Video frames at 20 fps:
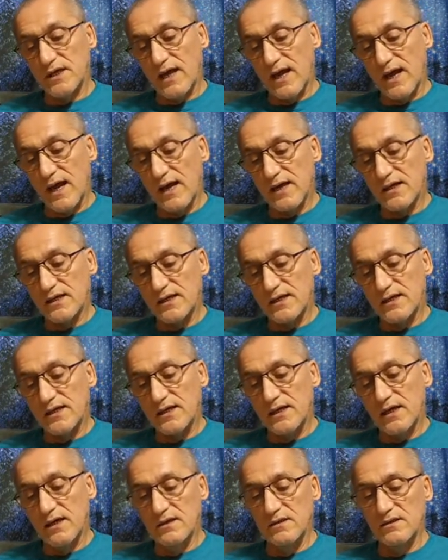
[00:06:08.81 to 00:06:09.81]
acting
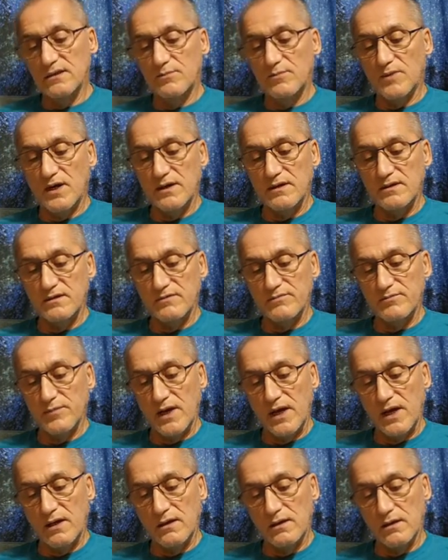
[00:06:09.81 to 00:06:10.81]
in the mind of
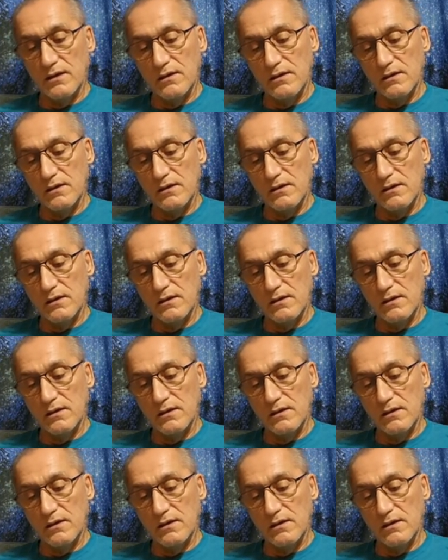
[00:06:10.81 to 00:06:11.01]
man.